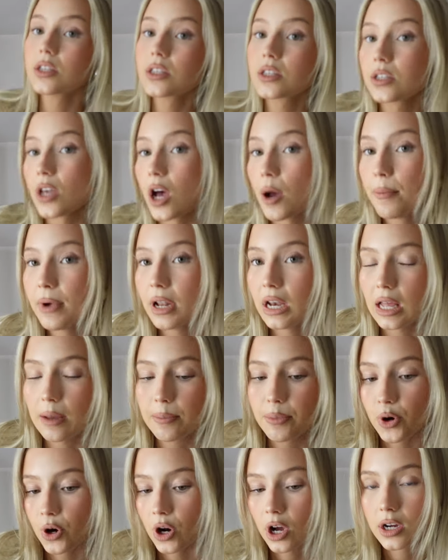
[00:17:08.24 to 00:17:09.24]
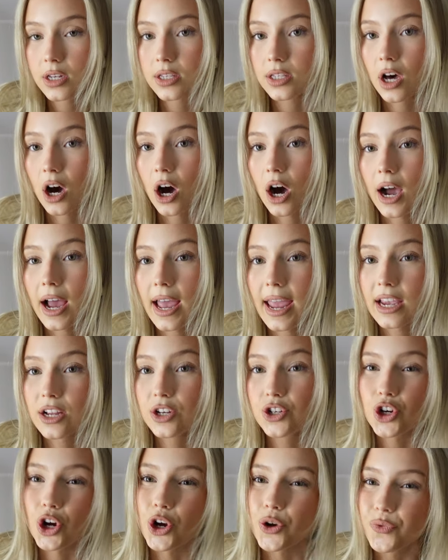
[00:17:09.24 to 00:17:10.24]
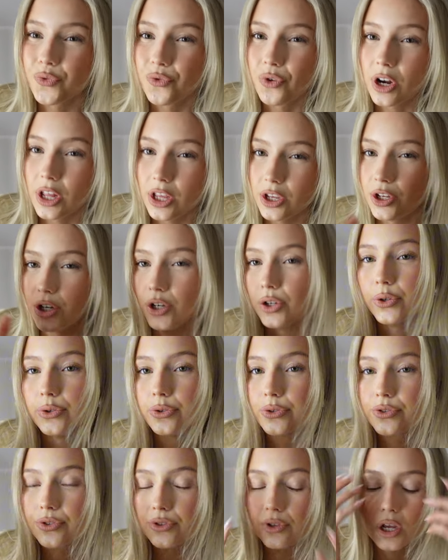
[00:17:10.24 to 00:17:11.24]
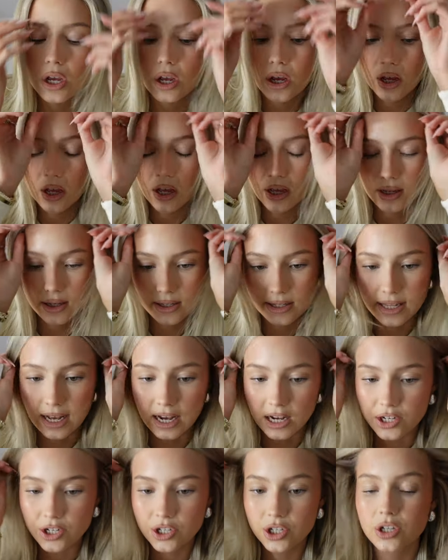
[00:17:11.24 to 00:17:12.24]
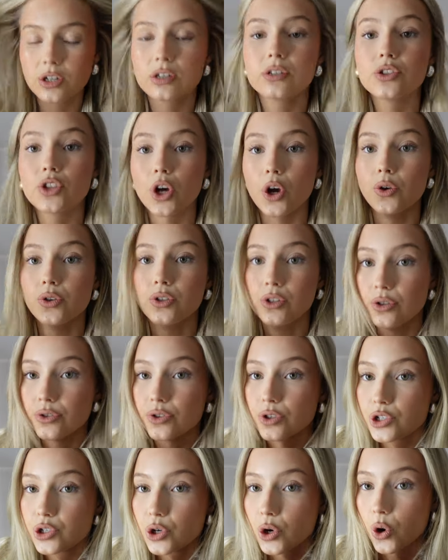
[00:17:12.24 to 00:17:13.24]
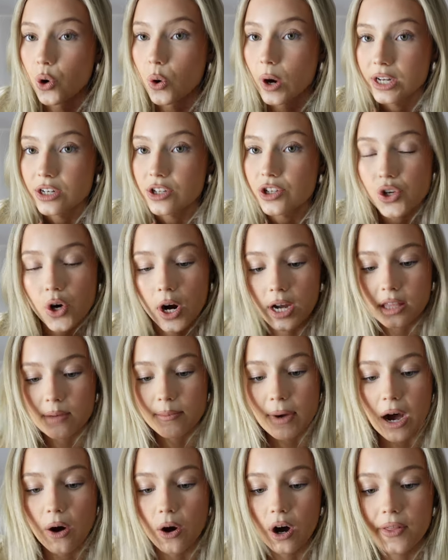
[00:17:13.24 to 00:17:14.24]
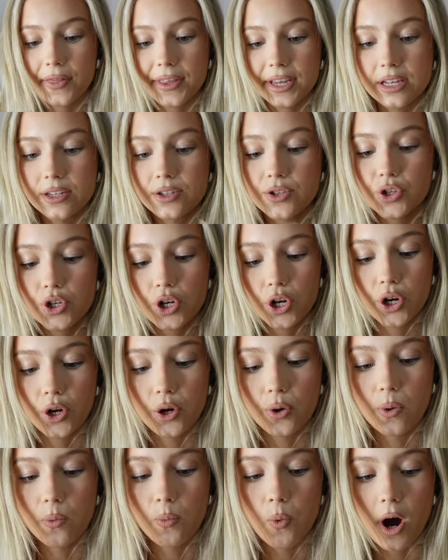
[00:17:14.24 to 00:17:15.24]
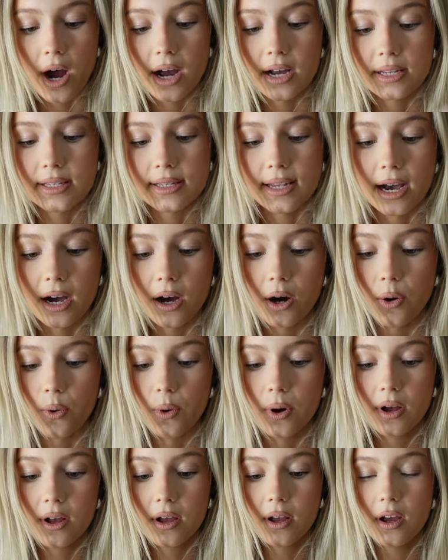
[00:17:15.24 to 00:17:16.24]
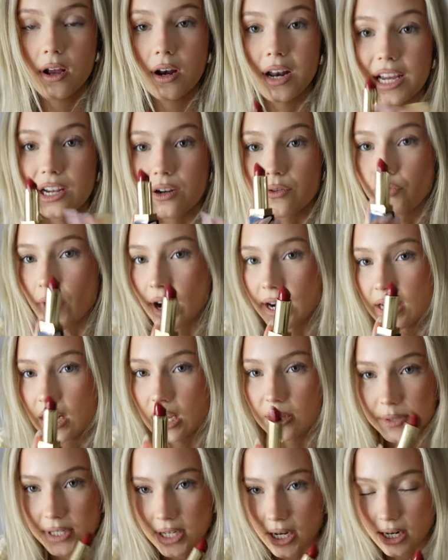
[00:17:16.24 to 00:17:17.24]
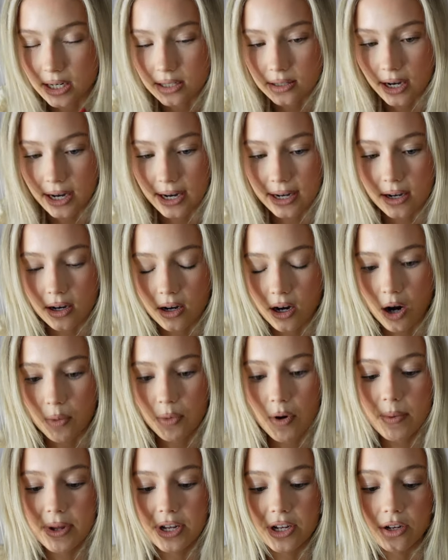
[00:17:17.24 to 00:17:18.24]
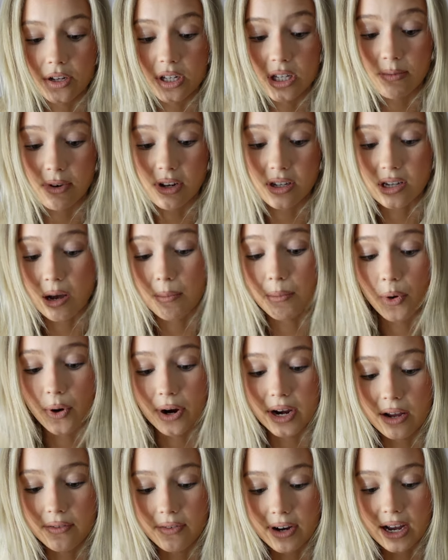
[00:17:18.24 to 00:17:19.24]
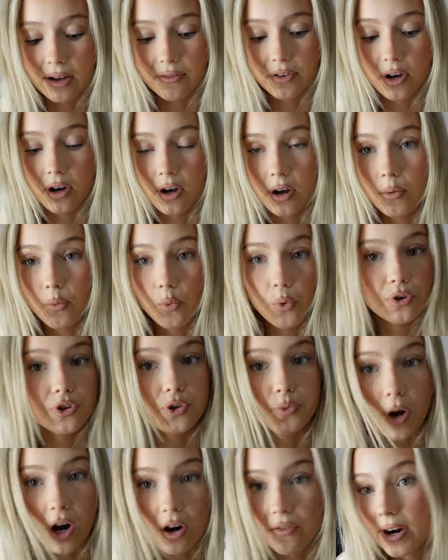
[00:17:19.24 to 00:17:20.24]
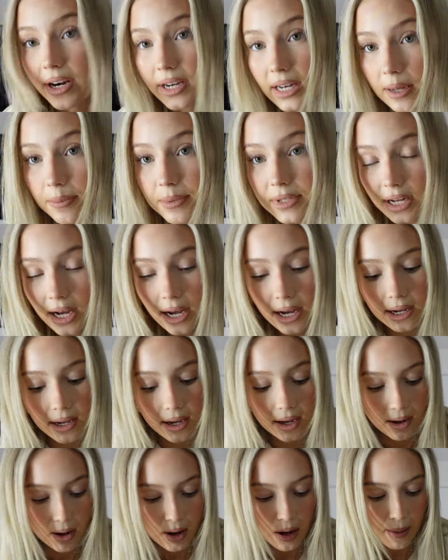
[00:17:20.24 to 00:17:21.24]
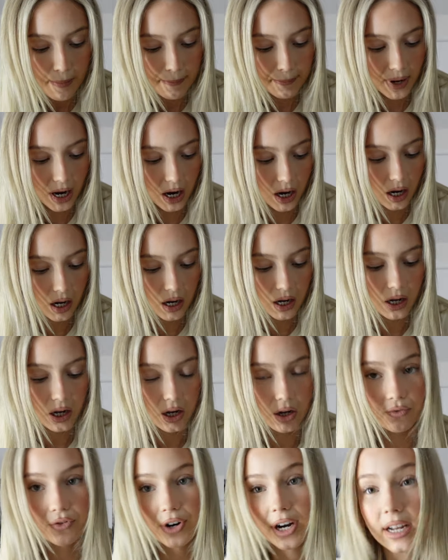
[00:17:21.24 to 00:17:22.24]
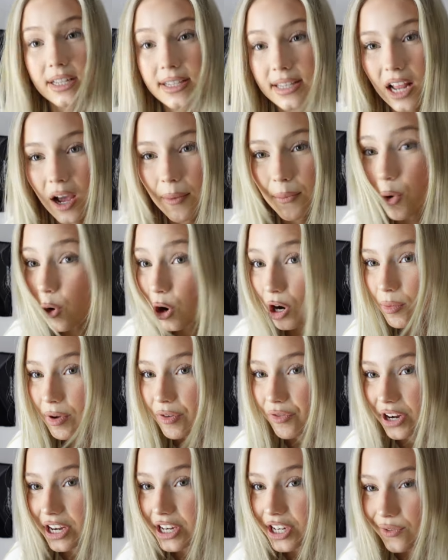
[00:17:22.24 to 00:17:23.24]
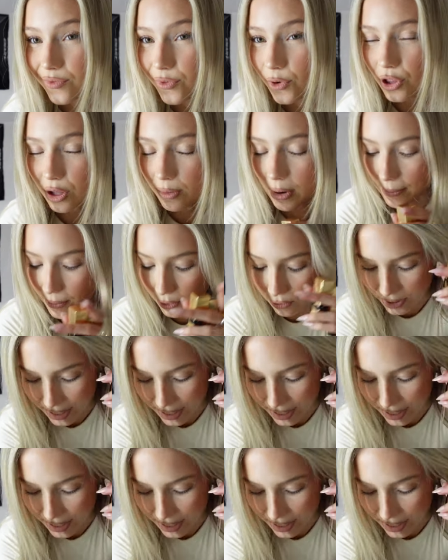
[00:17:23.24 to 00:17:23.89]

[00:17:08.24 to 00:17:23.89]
Some lip products that I don't really use slash don't use at all, I just tried them out, are these two YSL like red lipsticks. Like, I'll probably use them at some point if I ever want to wear a red lipstick, but realistically, I'm not going to be reaching for them. I'm not